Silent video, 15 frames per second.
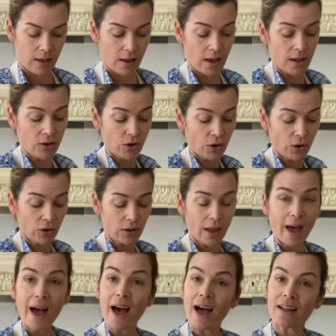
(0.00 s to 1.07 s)
And you could
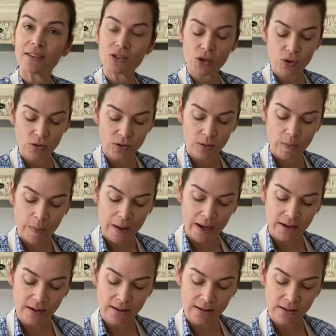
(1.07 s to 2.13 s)
add toasted pine
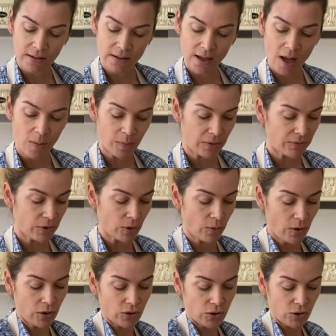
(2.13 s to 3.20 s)
nuts on top if you
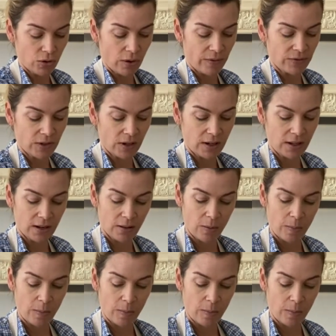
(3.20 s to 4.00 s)
wanted to, I've done it in the